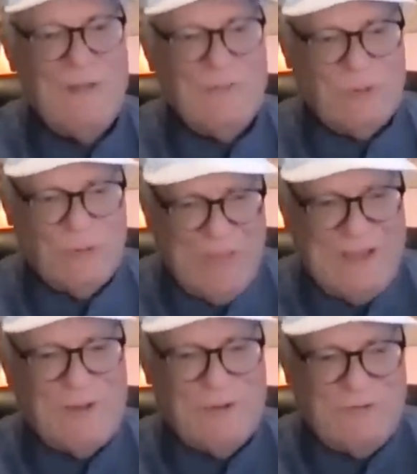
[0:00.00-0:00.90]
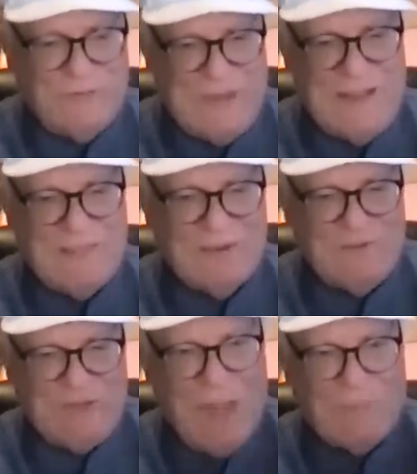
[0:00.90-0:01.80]
so they could see the
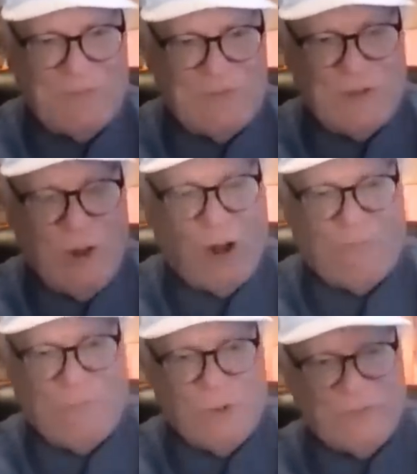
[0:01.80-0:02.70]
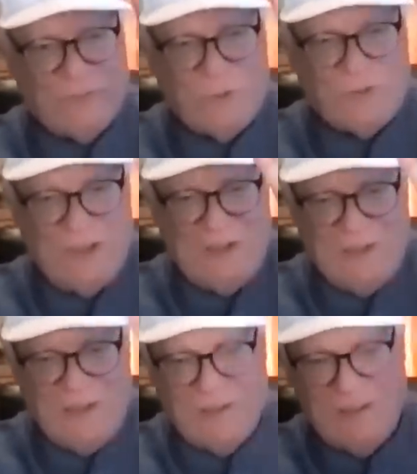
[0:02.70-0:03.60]
steps the dark forces were
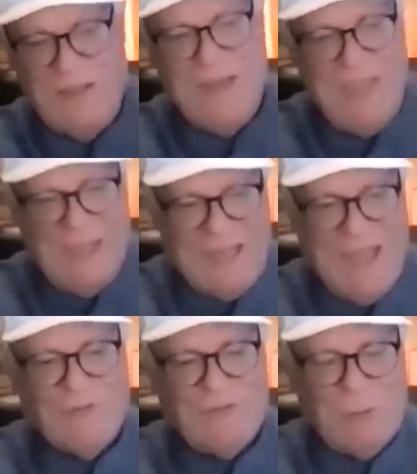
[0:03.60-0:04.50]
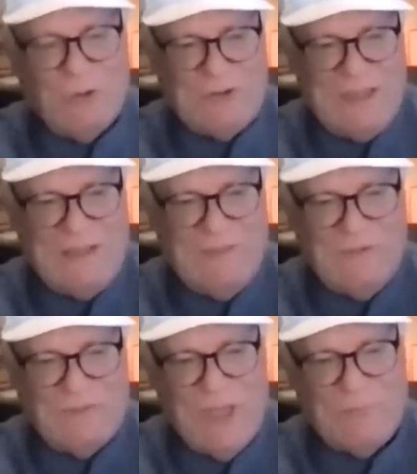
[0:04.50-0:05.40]
taking. And as they were taking
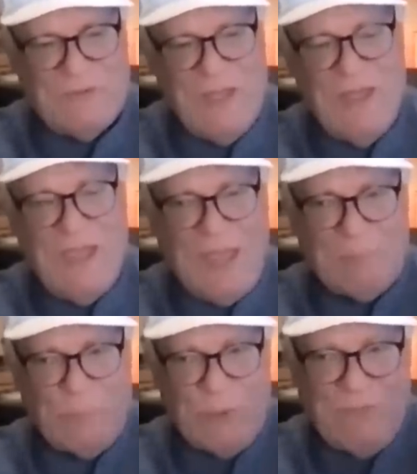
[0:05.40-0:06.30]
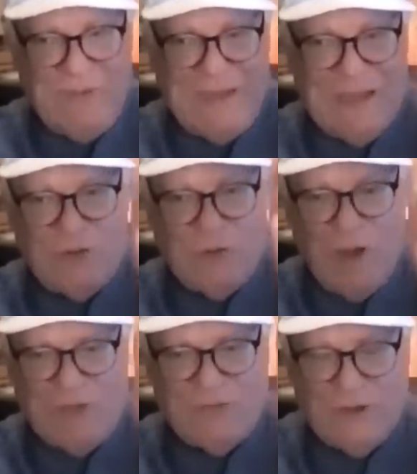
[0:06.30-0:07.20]
these steps and moving in a
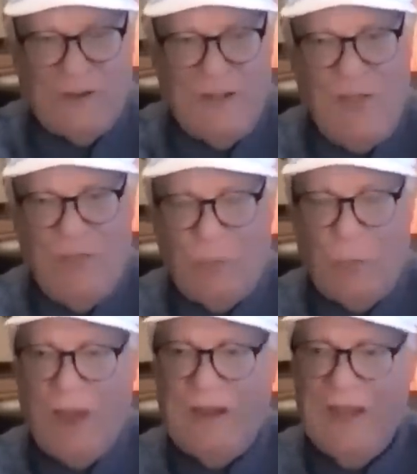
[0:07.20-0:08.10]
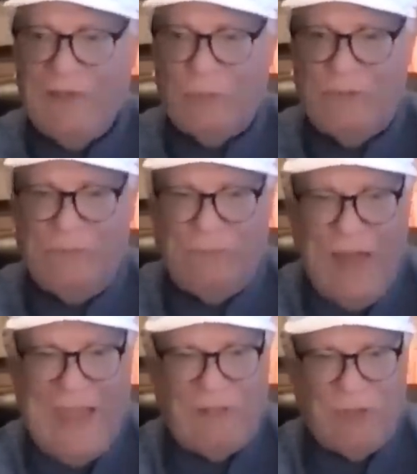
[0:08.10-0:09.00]
direction, the white hats would
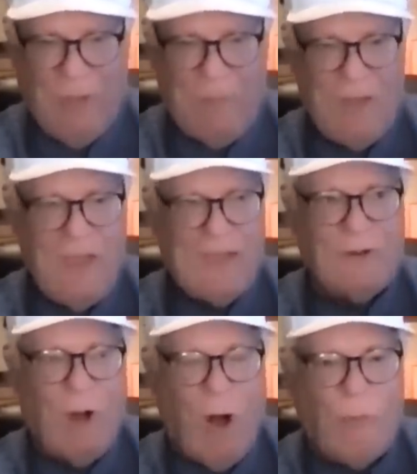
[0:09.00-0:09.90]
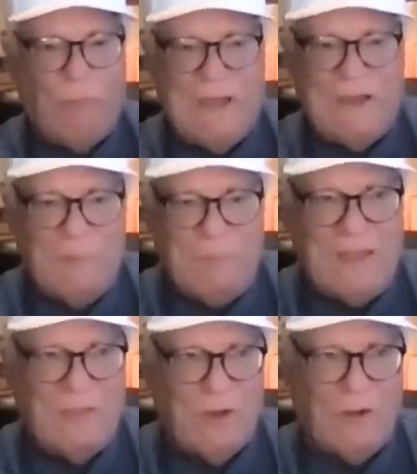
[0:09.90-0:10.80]
flank them and already
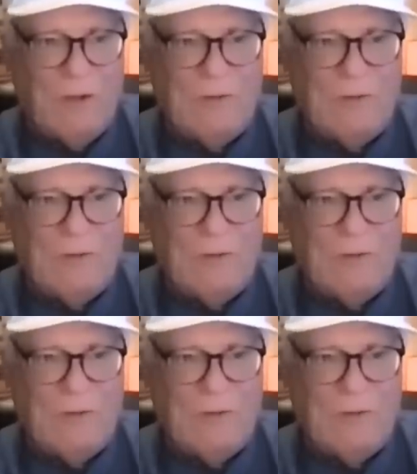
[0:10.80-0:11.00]
be there.